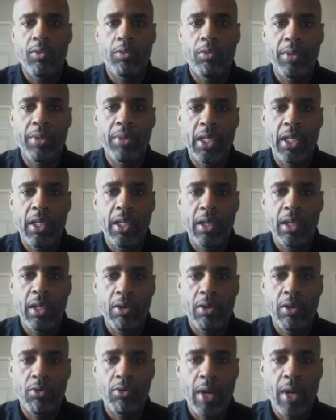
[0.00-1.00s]
will be
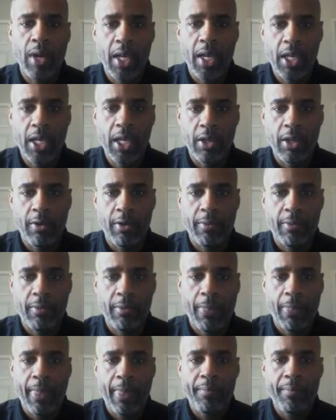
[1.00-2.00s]
right here.
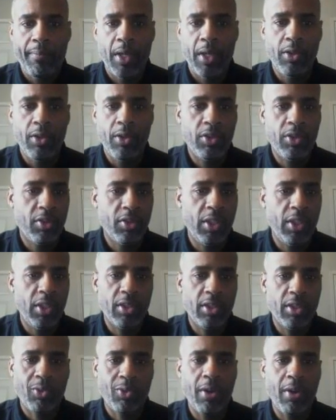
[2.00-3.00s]
And you should see
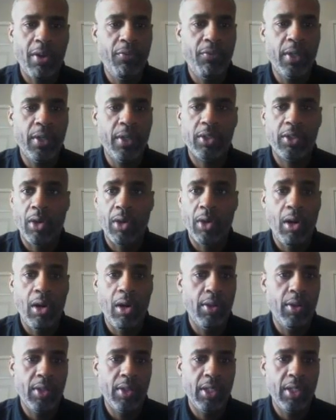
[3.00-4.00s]
the square footage on
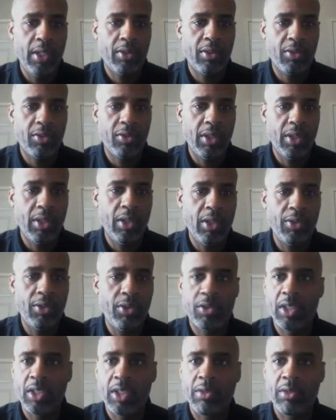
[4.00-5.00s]
all of these. So Zillow,
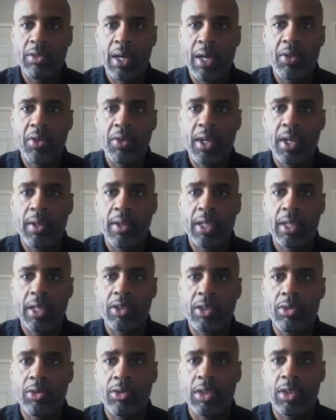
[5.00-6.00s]
you'll see it right there.
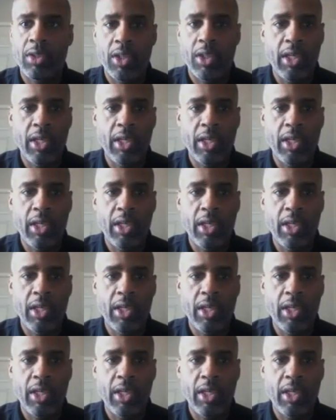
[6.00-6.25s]
That's usually